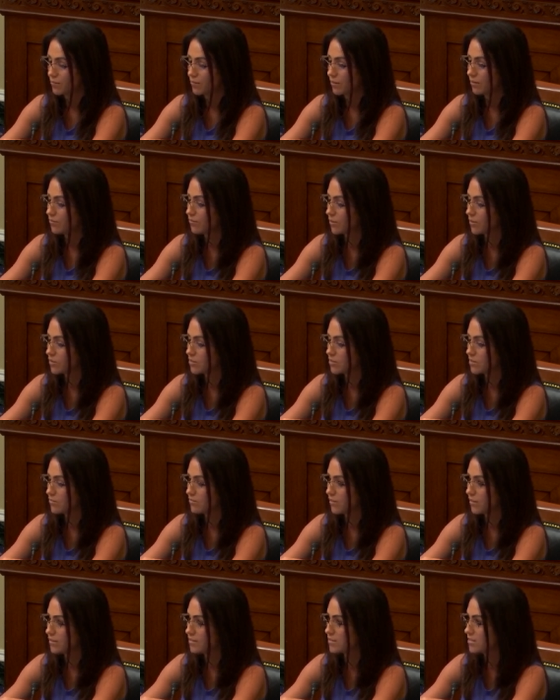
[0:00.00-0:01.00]
adverse
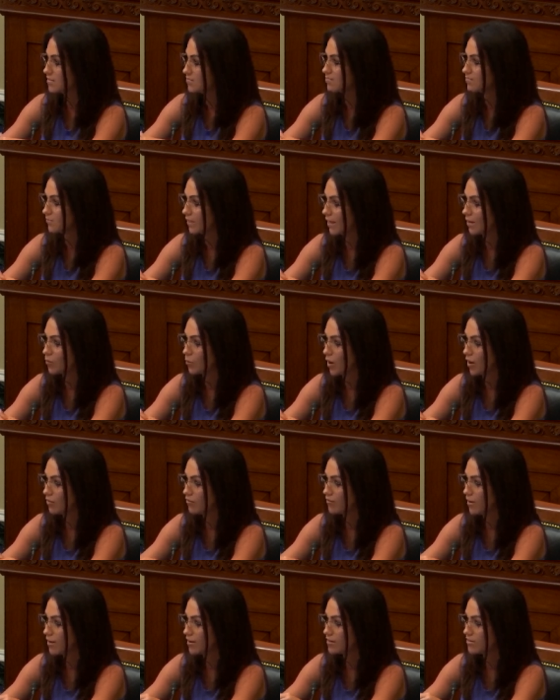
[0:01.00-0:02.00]
events like
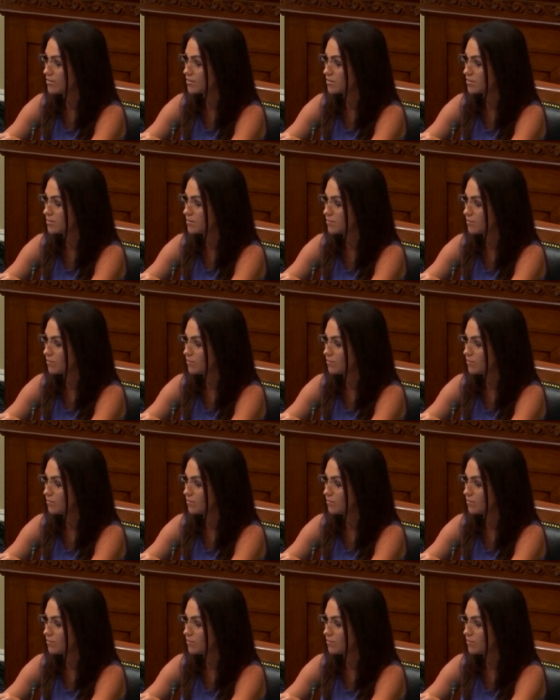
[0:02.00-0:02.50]
wildfires?